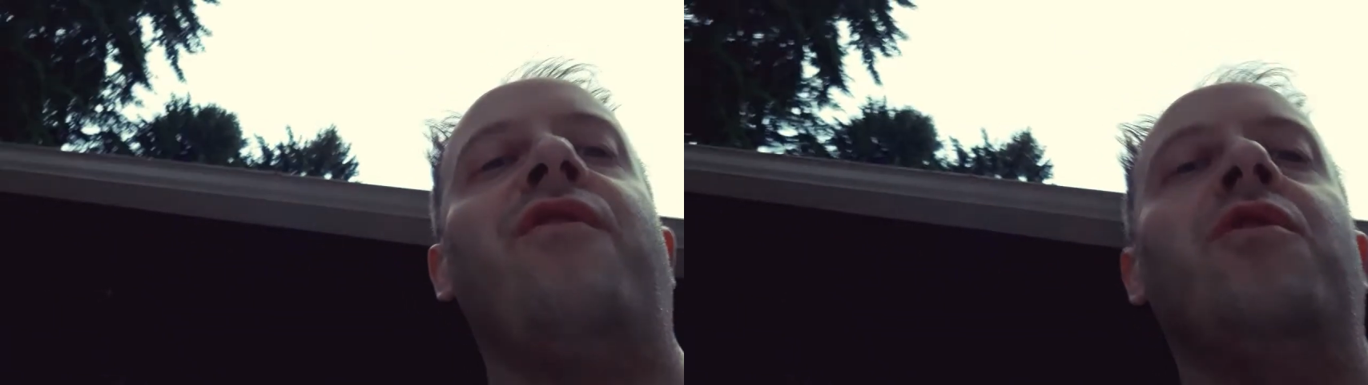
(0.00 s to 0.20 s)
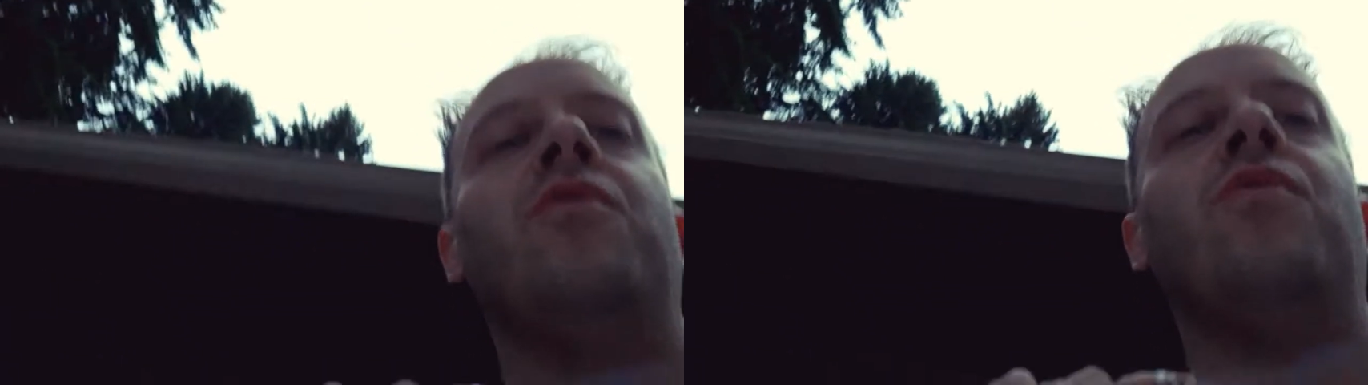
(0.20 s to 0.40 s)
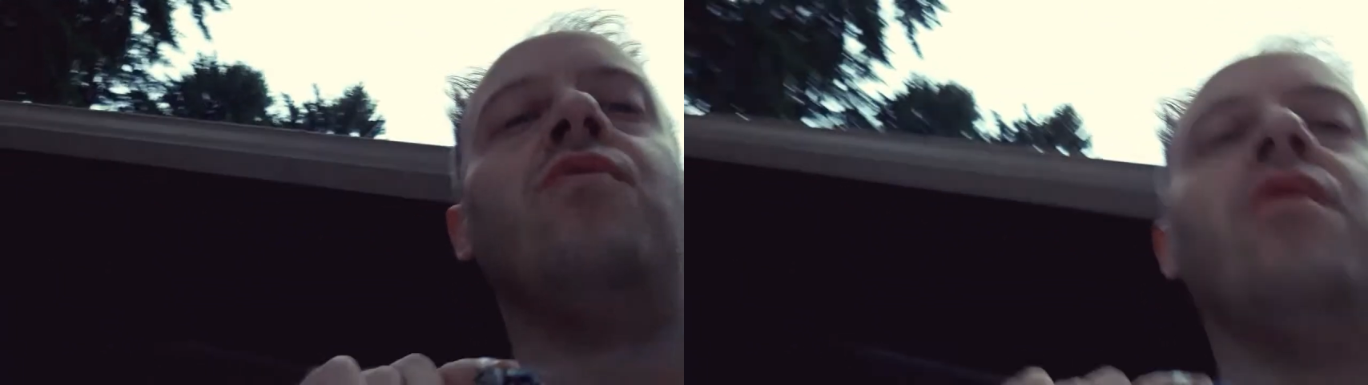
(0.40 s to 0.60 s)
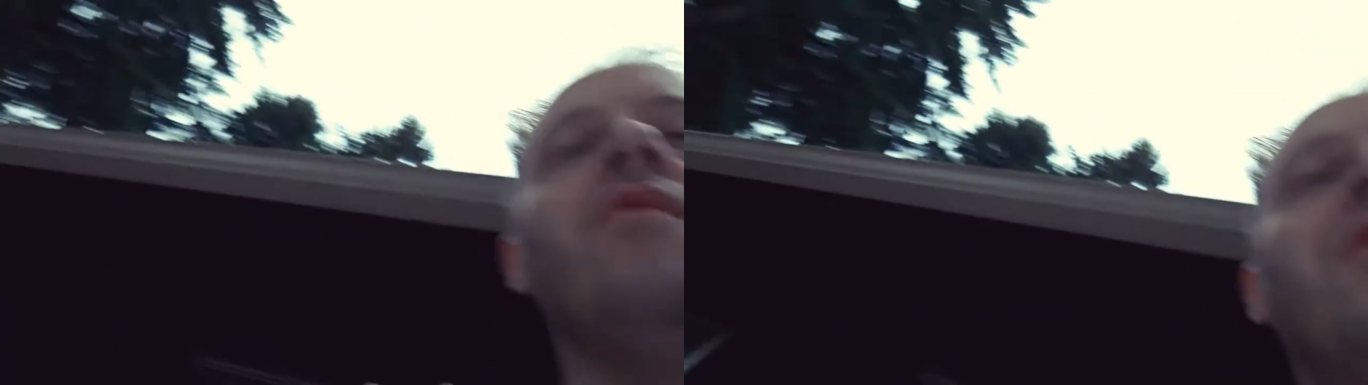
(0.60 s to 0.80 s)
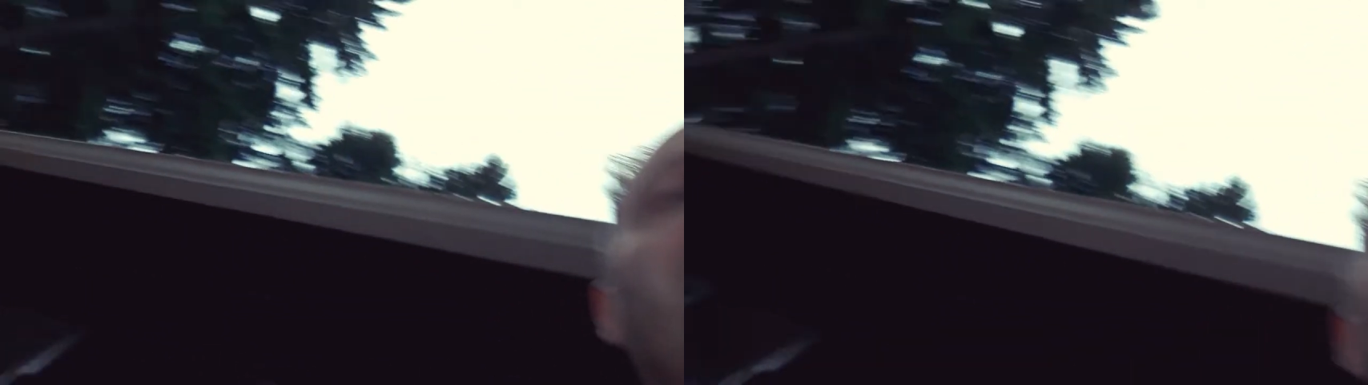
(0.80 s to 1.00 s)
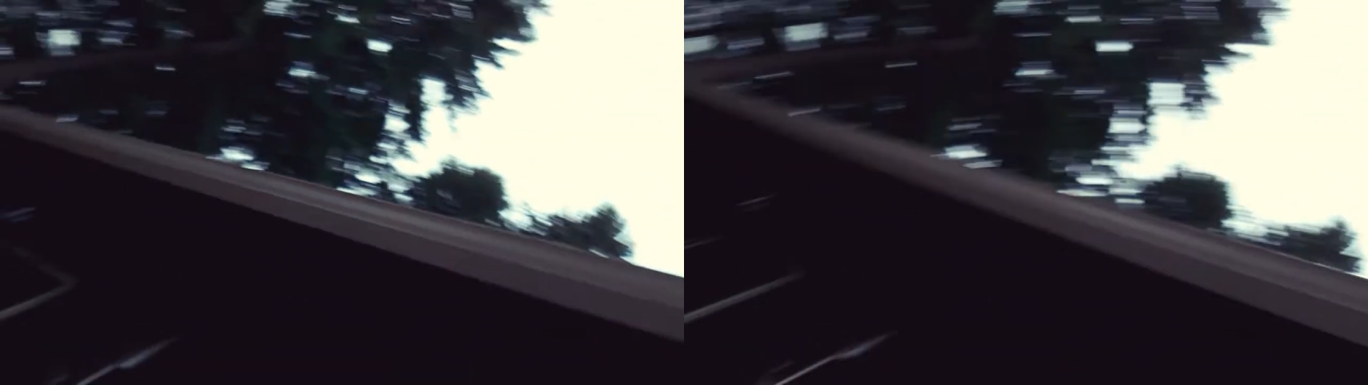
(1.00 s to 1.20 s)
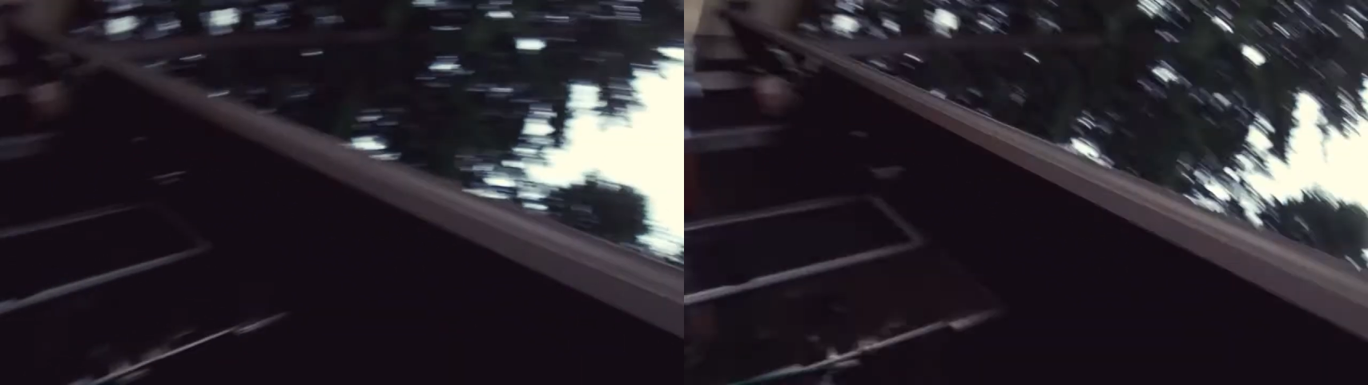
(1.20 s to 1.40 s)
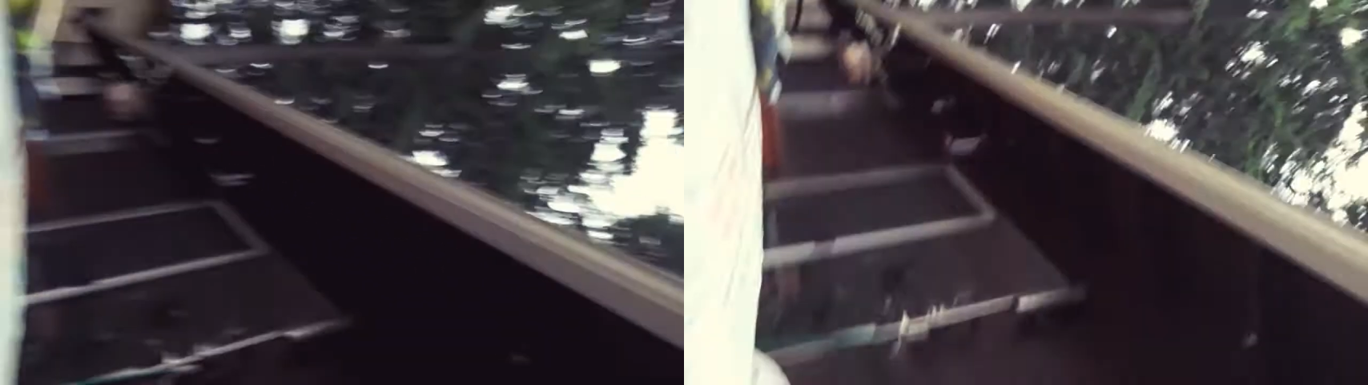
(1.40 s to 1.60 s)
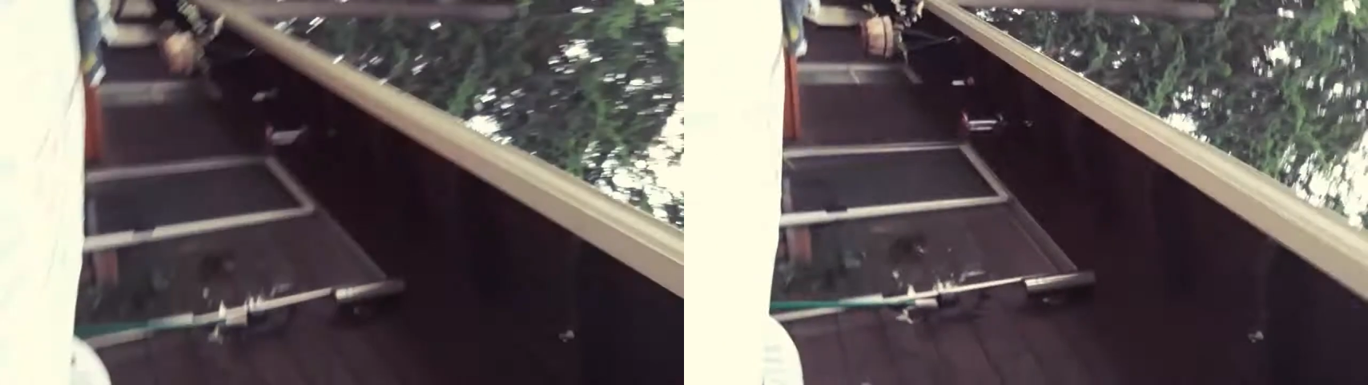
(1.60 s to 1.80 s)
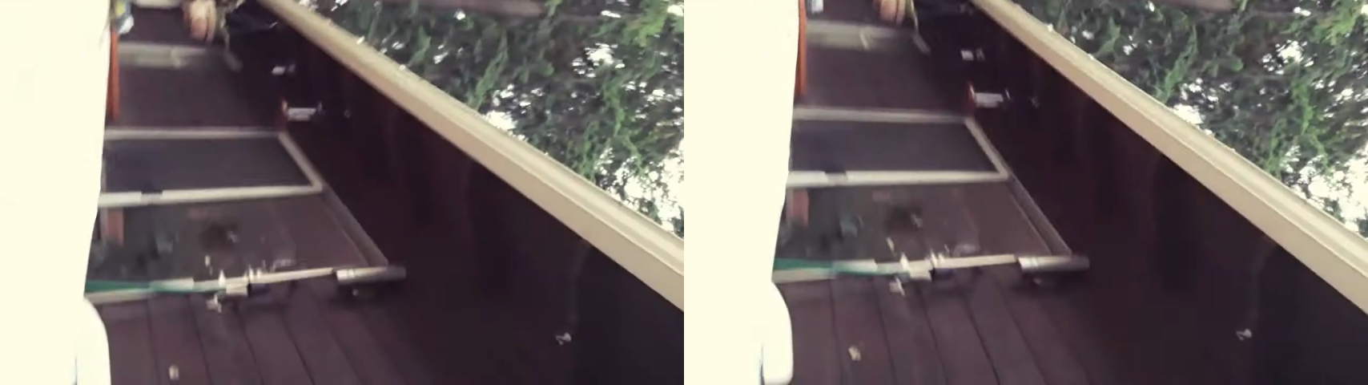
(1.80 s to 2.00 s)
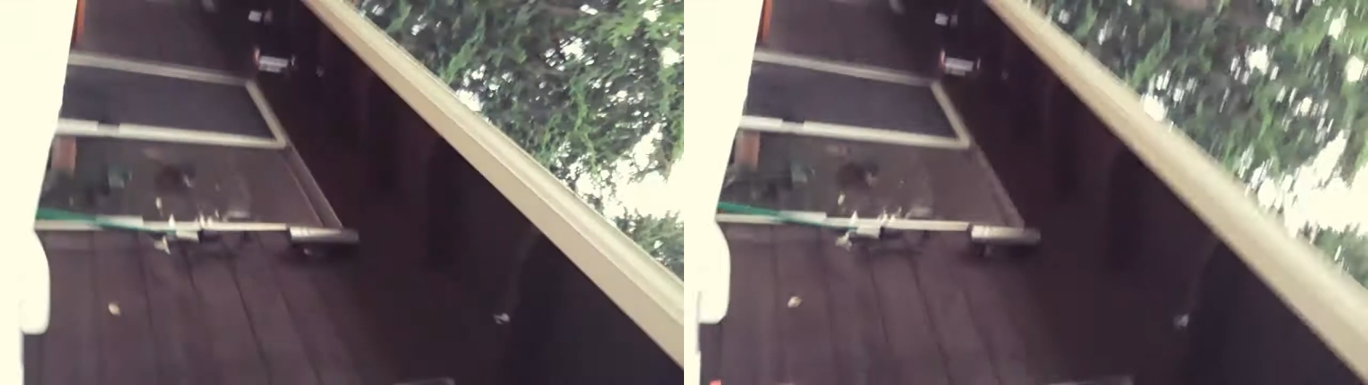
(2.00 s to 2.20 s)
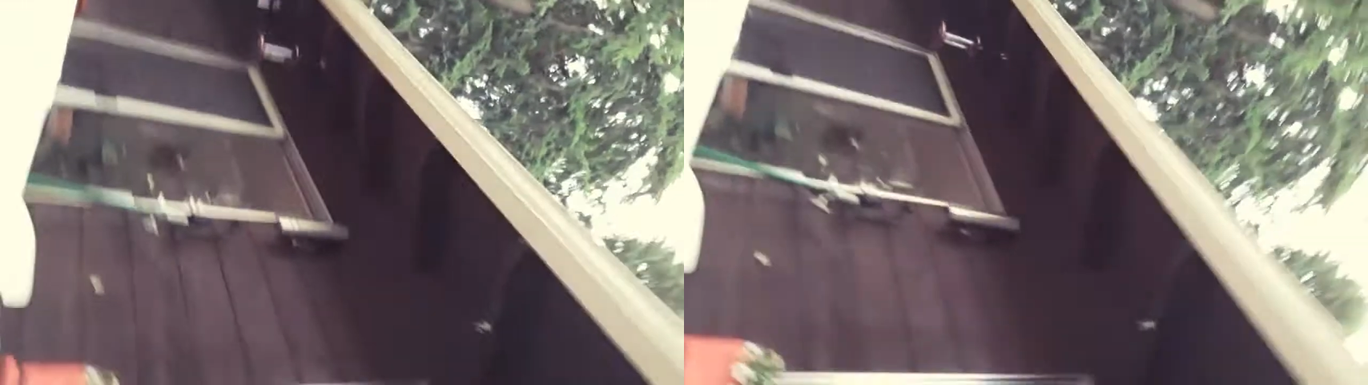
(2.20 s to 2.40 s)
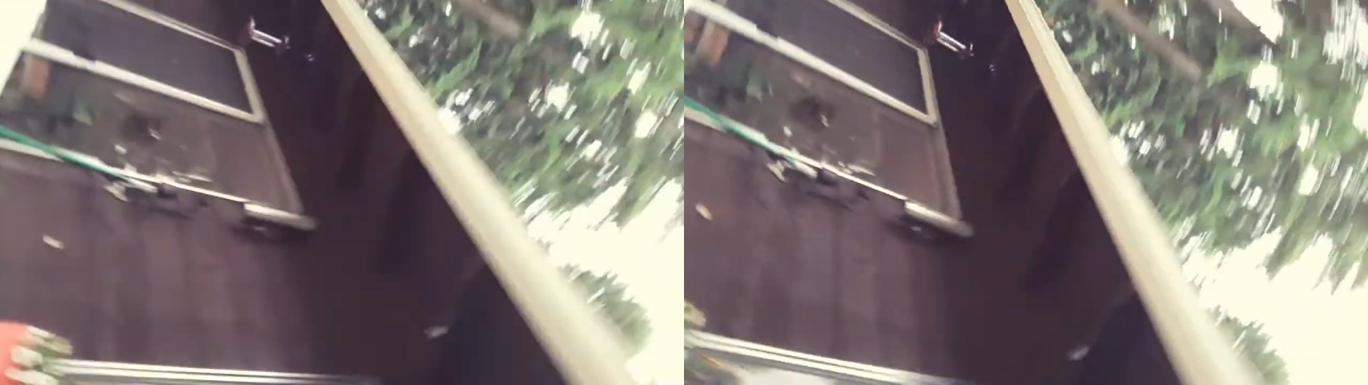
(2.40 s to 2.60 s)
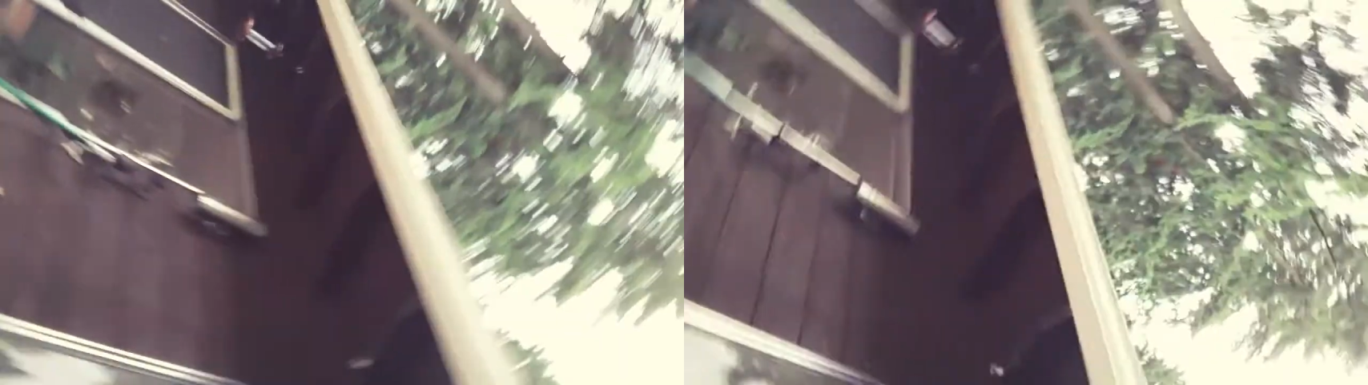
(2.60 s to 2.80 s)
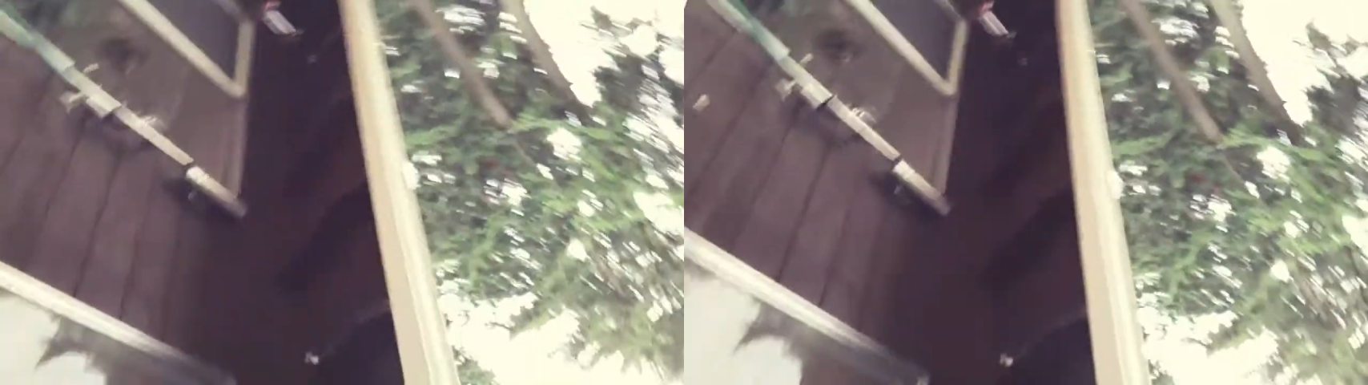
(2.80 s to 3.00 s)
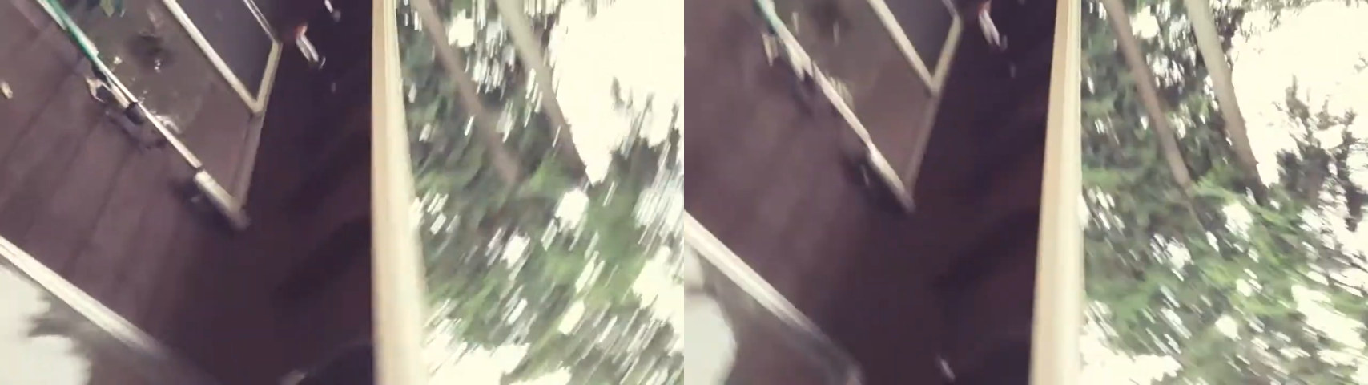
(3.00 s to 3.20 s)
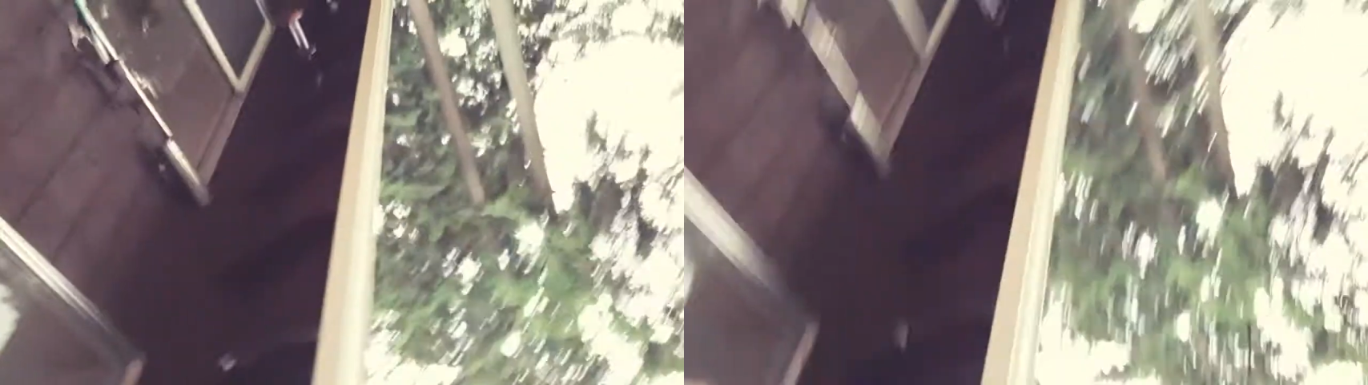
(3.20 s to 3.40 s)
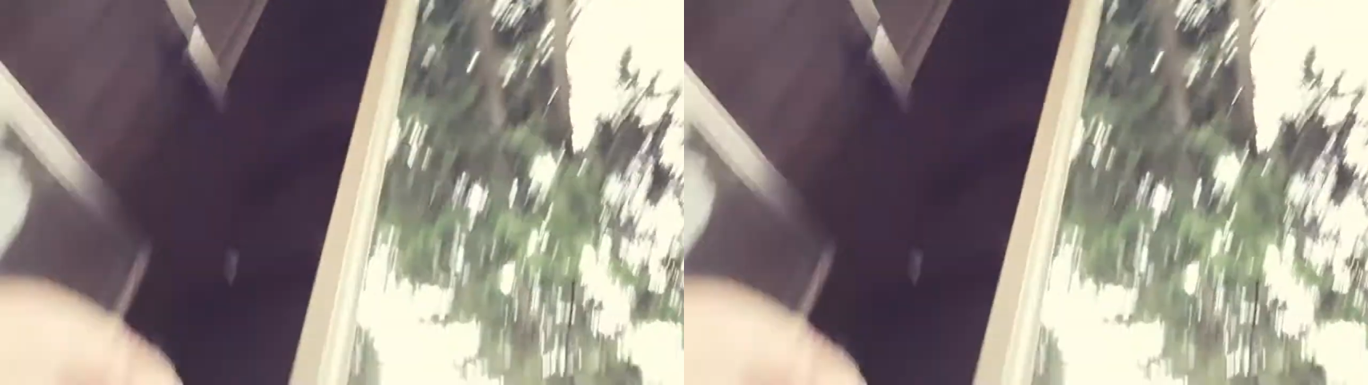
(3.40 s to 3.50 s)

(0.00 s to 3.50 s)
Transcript: (no speaker visible)